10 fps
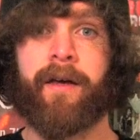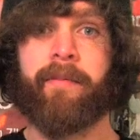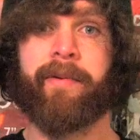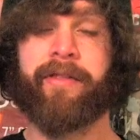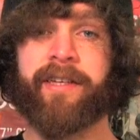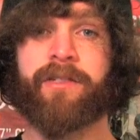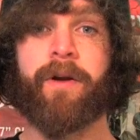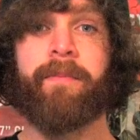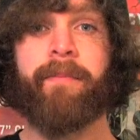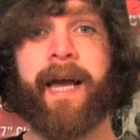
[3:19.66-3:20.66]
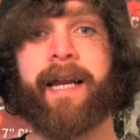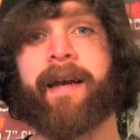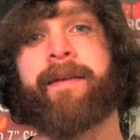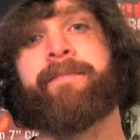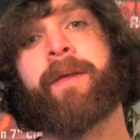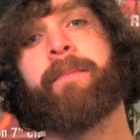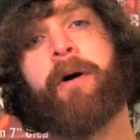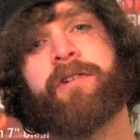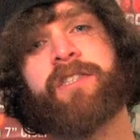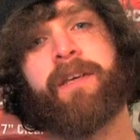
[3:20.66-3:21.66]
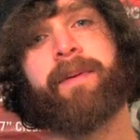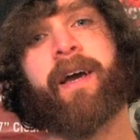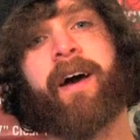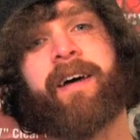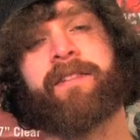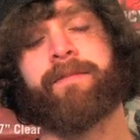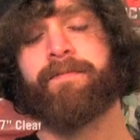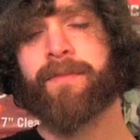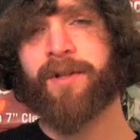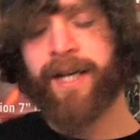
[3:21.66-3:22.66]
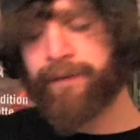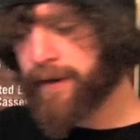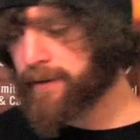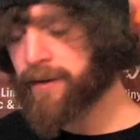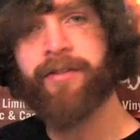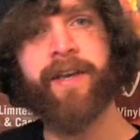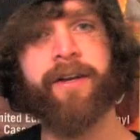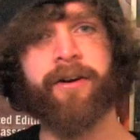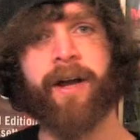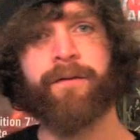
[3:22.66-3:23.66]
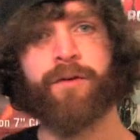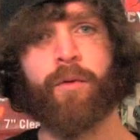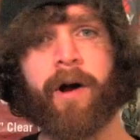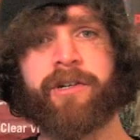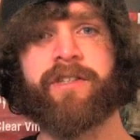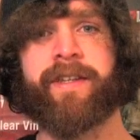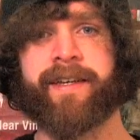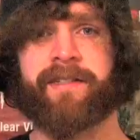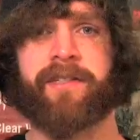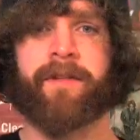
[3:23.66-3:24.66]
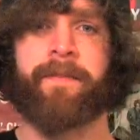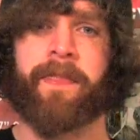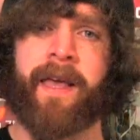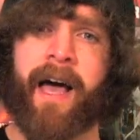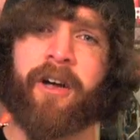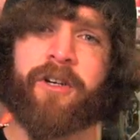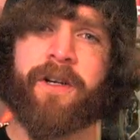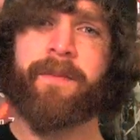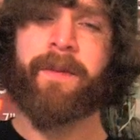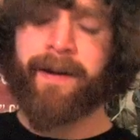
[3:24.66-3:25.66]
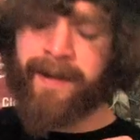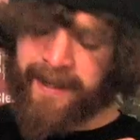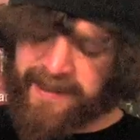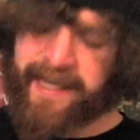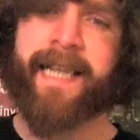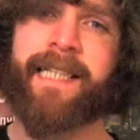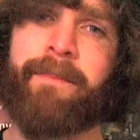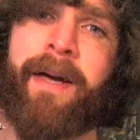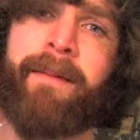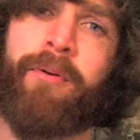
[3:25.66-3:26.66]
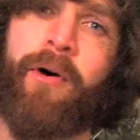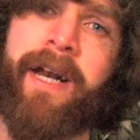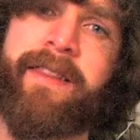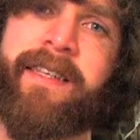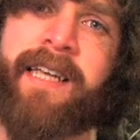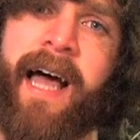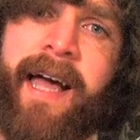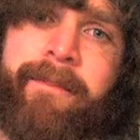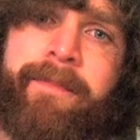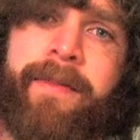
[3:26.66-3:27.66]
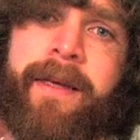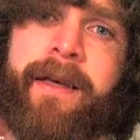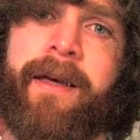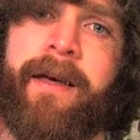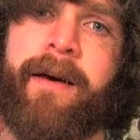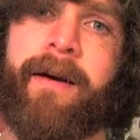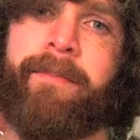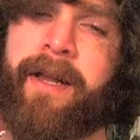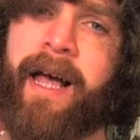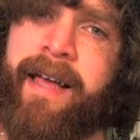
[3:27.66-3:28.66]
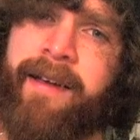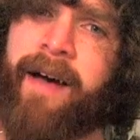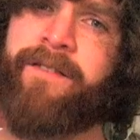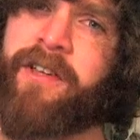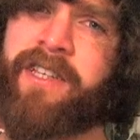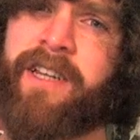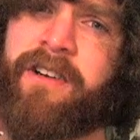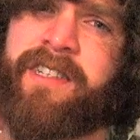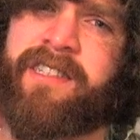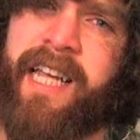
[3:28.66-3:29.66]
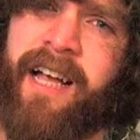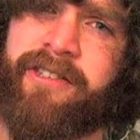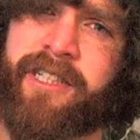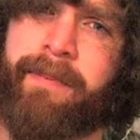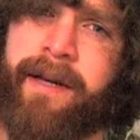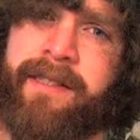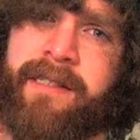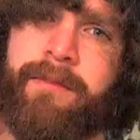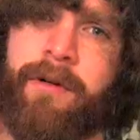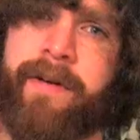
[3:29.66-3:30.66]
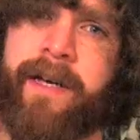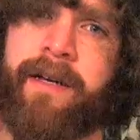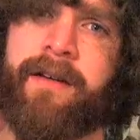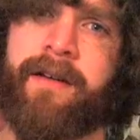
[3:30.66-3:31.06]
But this one made it. Mostly because leaving the theater after watching this, I couldn't exactly pinpoint at the time, but I felt a little nostalgic about this movie.